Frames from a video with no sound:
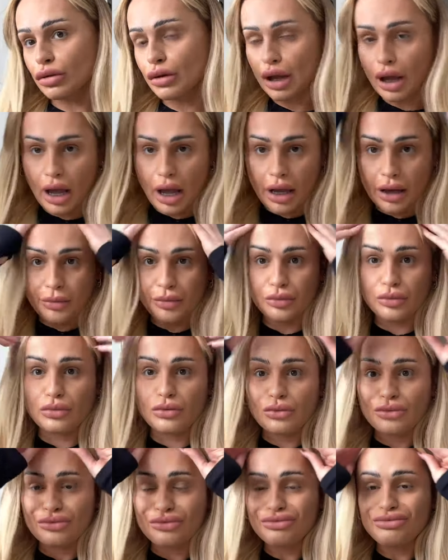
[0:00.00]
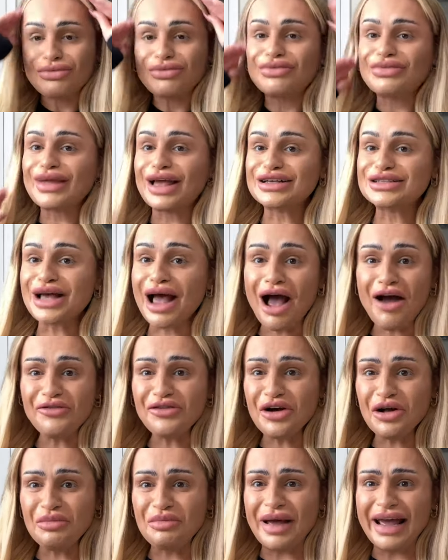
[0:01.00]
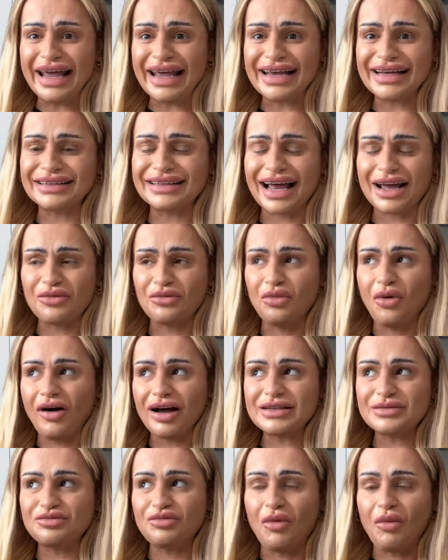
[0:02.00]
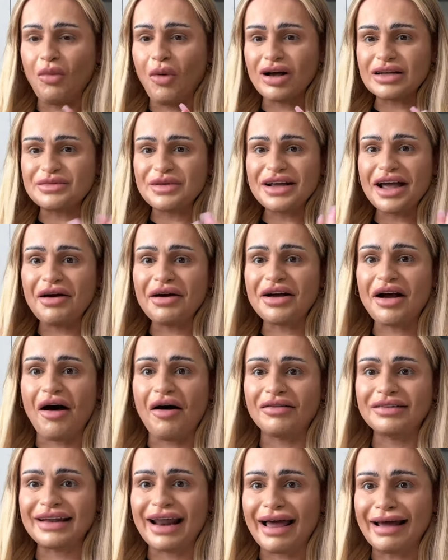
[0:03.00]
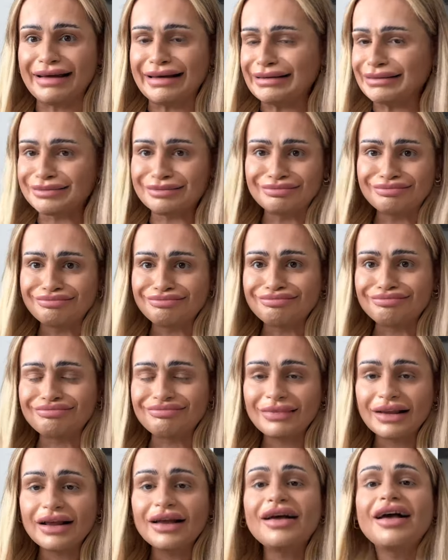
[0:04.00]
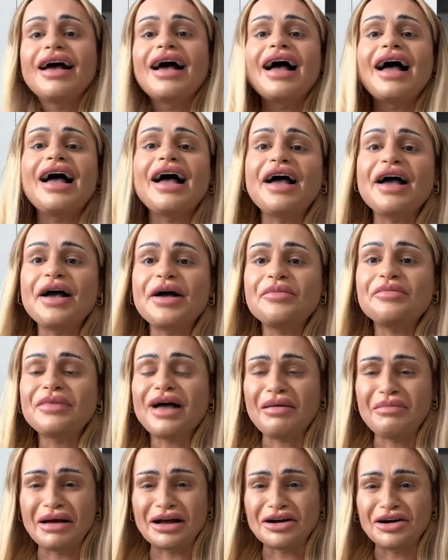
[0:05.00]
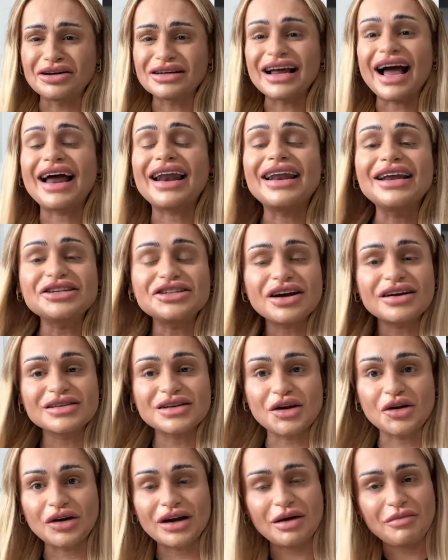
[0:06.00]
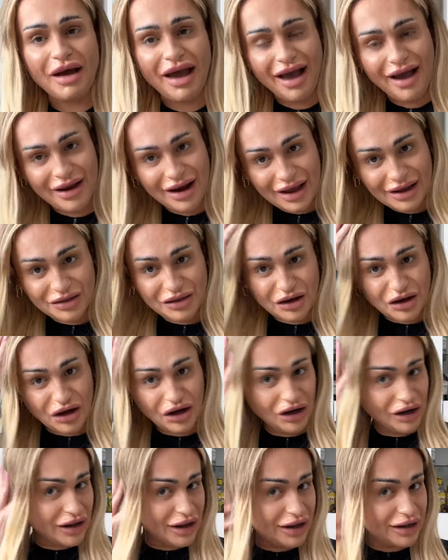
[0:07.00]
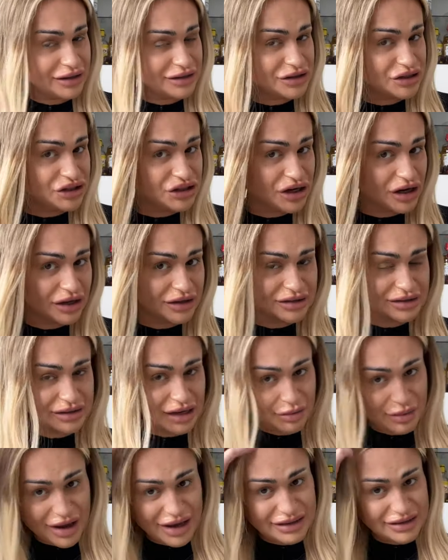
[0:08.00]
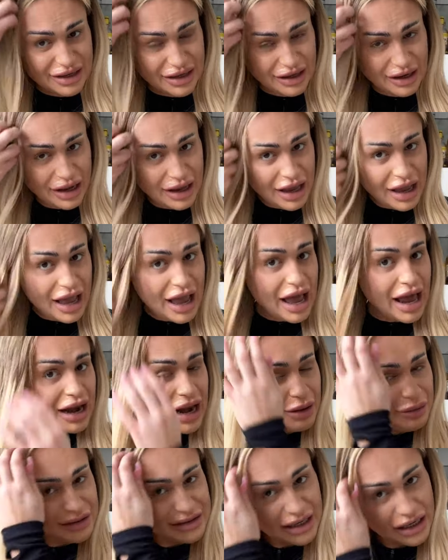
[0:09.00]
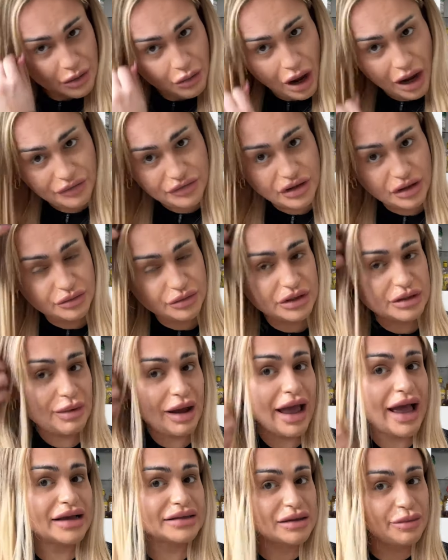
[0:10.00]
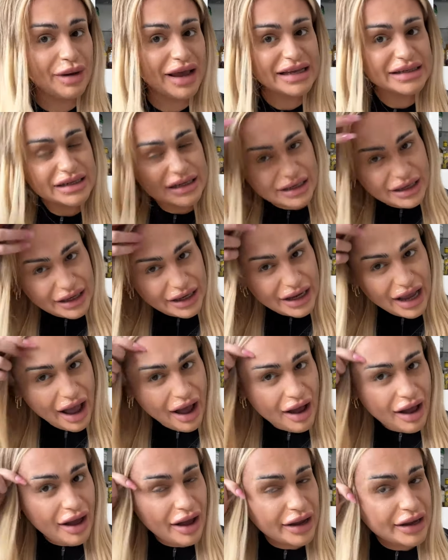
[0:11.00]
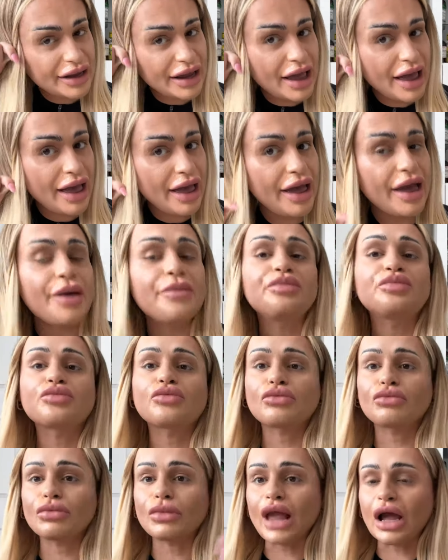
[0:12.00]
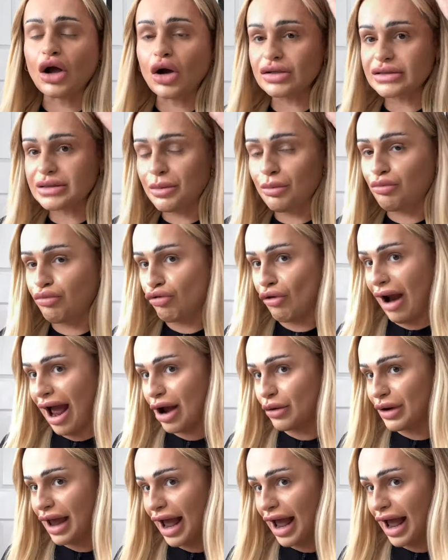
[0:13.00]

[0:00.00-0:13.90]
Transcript: Okay. So how have y'all been? Like, what is, what's been going on? Like, um, oh my God, I literally can't stop looking at my hair. Like, the colour is just amazing. Let me tell you what I've done to my hair. So basically, I, um, I got some brown